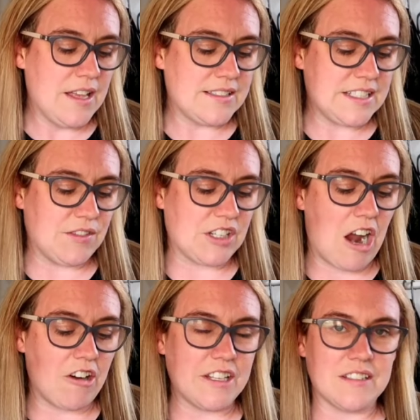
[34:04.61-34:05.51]
Stephen
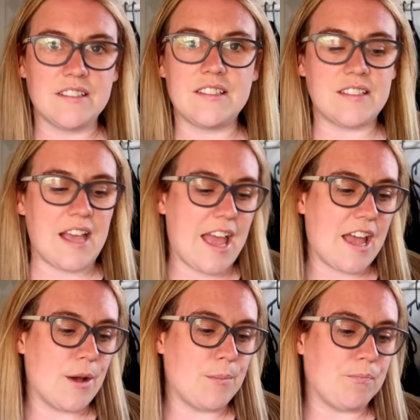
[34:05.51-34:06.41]
Aryan's
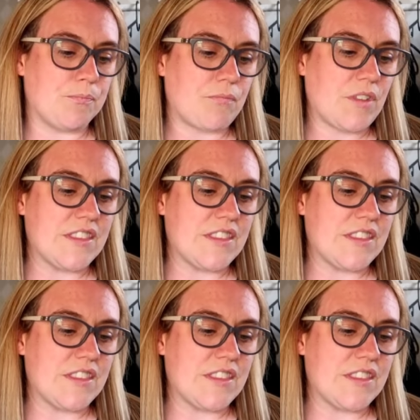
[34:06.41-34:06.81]
um,